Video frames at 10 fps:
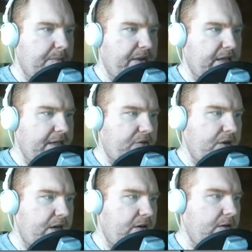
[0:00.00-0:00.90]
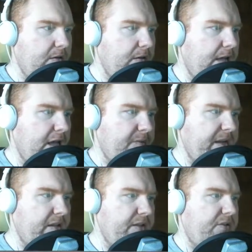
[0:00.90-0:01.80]
make a laser cutter. I can make
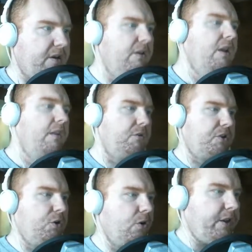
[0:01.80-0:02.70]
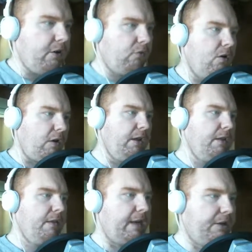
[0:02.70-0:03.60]
a laser cutter. There was a door in the Aurora
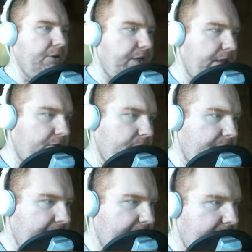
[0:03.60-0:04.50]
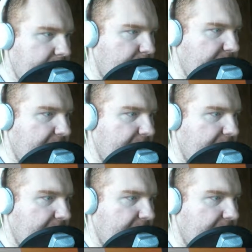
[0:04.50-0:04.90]
that I couldn't get through that needed to be